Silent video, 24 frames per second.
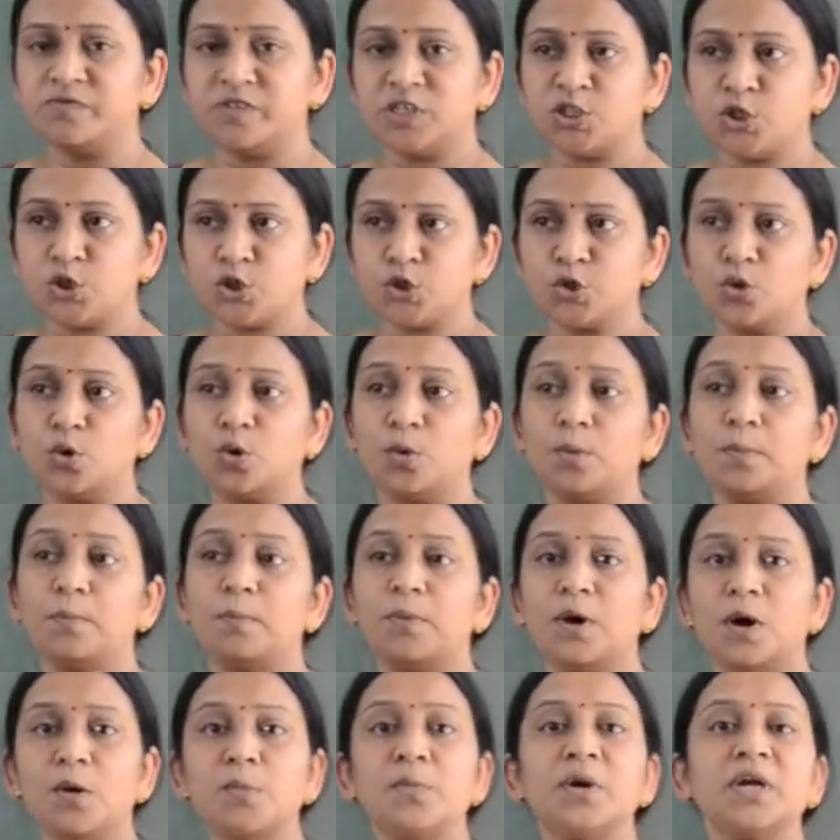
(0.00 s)
which show
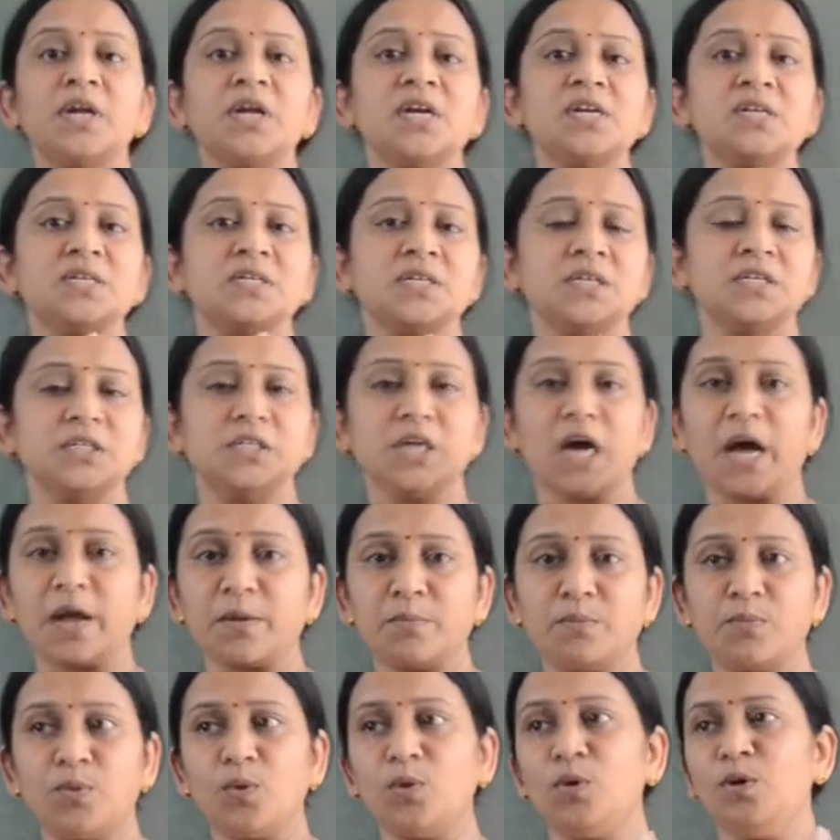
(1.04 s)
permanent
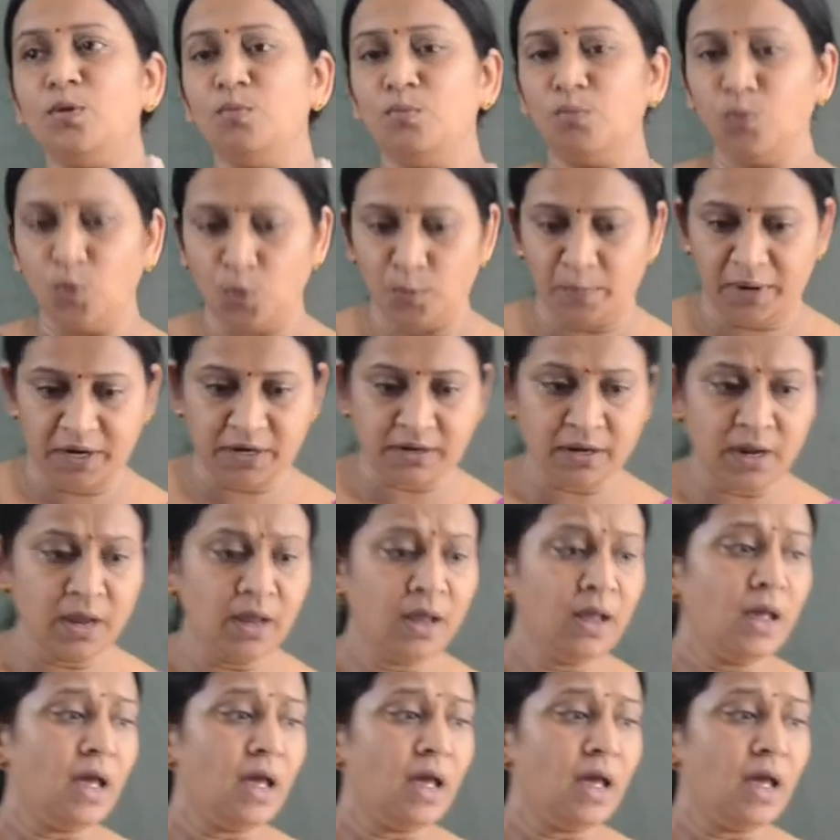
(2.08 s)
dipole moment.